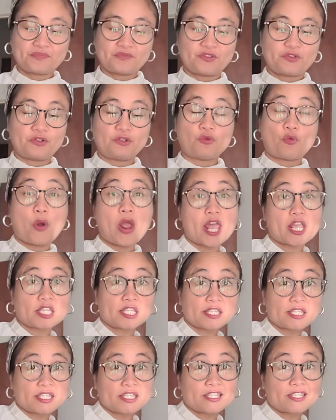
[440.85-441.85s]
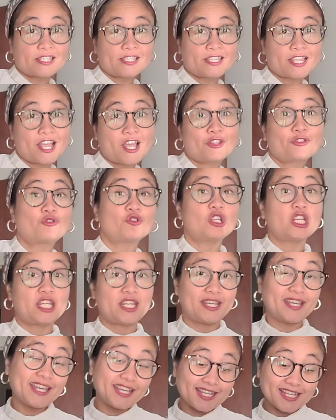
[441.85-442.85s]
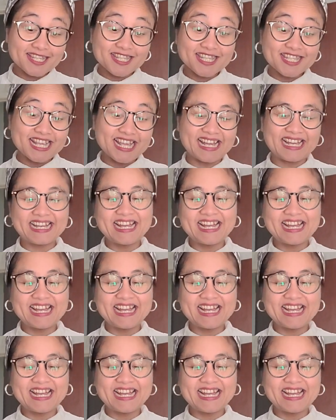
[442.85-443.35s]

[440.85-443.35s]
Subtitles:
To the west, to the east.